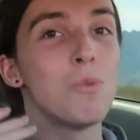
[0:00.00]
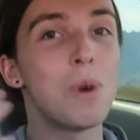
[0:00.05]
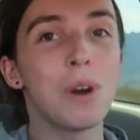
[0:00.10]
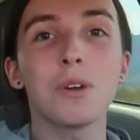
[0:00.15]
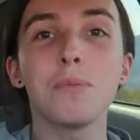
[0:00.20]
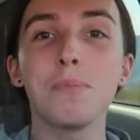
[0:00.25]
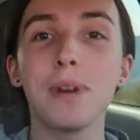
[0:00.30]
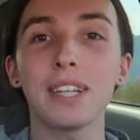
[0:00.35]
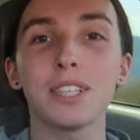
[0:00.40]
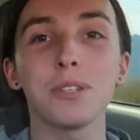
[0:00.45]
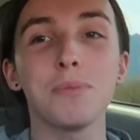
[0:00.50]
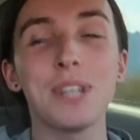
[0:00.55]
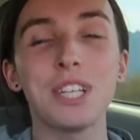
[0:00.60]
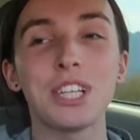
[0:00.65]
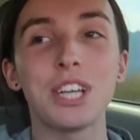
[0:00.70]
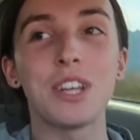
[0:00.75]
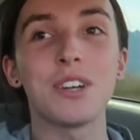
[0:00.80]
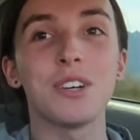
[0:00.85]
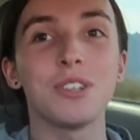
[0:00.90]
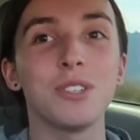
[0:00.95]
Welcome back to my
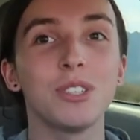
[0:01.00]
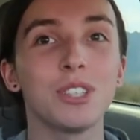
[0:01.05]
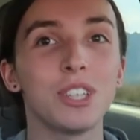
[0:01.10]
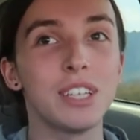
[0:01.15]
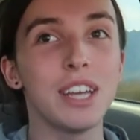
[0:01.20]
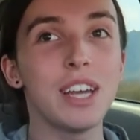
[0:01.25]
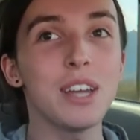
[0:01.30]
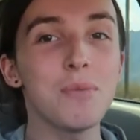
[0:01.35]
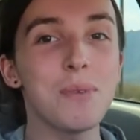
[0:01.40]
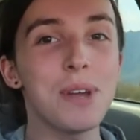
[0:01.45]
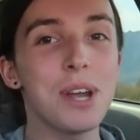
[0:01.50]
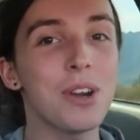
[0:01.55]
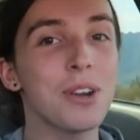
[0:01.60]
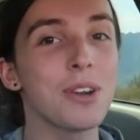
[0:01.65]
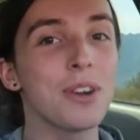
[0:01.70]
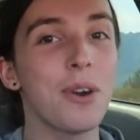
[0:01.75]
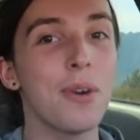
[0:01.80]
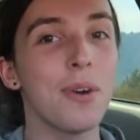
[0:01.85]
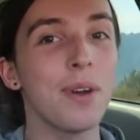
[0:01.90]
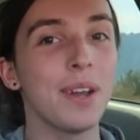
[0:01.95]
channel. Today we are
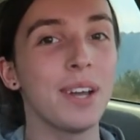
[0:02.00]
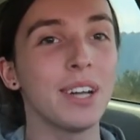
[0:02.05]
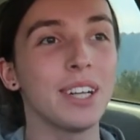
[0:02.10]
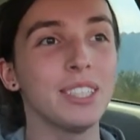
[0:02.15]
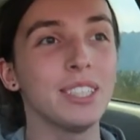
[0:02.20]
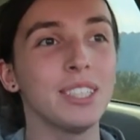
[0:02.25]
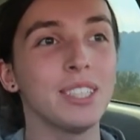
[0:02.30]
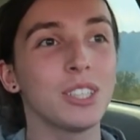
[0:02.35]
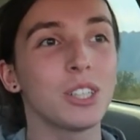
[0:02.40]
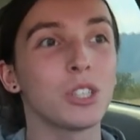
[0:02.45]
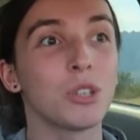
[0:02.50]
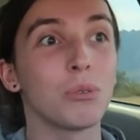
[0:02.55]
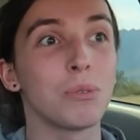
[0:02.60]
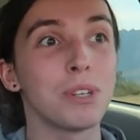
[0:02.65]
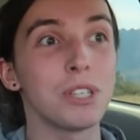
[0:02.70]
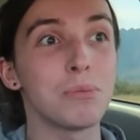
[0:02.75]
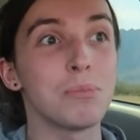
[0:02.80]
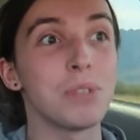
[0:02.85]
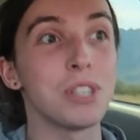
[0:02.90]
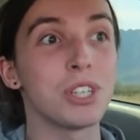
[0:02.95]
going
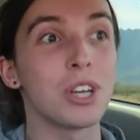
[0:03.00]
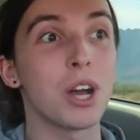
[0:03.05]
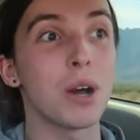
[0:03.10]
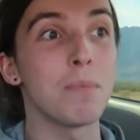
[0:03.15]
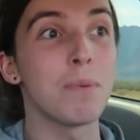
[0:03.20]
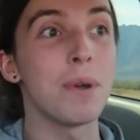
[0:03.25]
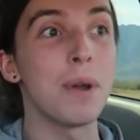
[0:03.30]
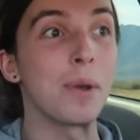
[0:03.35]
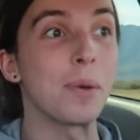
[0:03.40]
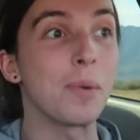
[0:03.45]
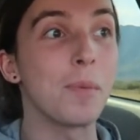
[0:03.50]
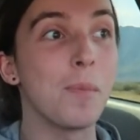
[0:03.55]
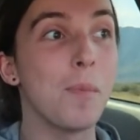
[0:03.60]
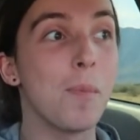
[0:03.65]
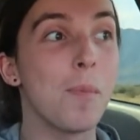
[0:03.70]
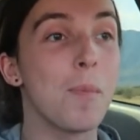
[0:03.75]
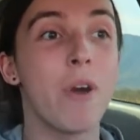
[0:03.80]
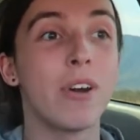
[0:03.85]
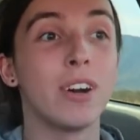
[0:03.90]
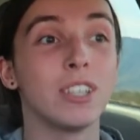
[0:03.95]
Christmas shopping.
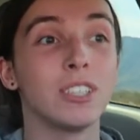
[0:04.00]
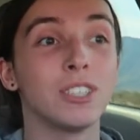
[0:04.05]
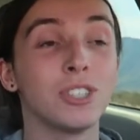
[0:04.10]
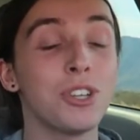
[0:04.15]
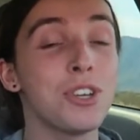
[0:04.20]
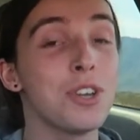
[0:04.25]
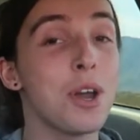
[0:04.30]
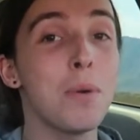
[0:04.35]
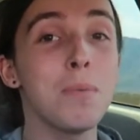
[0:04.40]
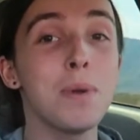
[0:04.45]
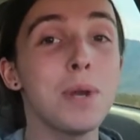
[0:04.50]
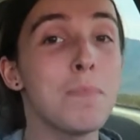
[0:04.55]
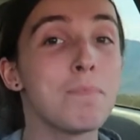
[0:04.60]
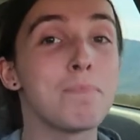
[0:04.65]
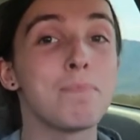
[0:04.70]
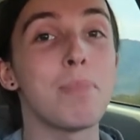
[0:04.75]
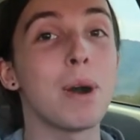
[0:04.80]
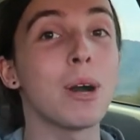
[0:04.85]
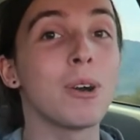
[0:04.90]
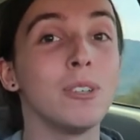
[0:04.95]
So y'all better
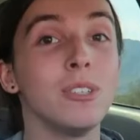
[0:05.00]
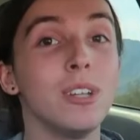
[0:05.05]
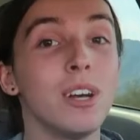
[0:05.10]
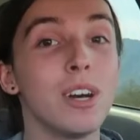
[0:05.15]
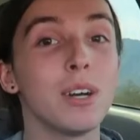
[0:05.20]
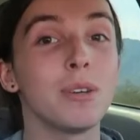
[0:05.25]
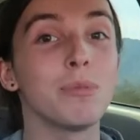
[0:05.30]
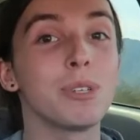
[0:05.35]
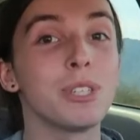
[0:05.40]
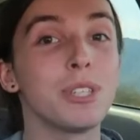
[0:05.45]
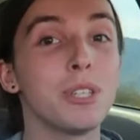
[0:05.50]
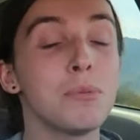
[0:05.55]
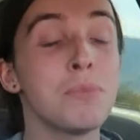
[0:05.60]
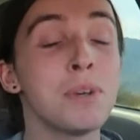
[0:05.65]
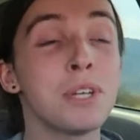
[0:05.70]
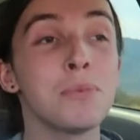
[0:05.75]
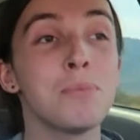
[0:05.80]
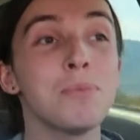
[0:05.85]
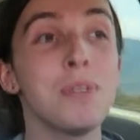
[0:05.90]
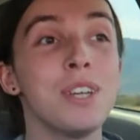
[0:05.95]
buckle up, because it's
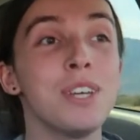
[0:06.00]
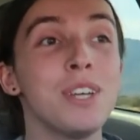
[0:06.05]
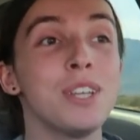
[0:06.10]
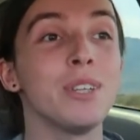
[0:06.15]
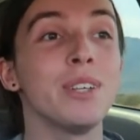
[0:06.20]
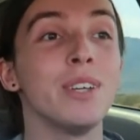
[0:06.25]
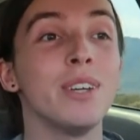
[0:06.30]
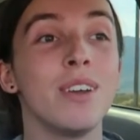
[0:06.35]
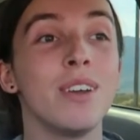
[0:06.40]
about to be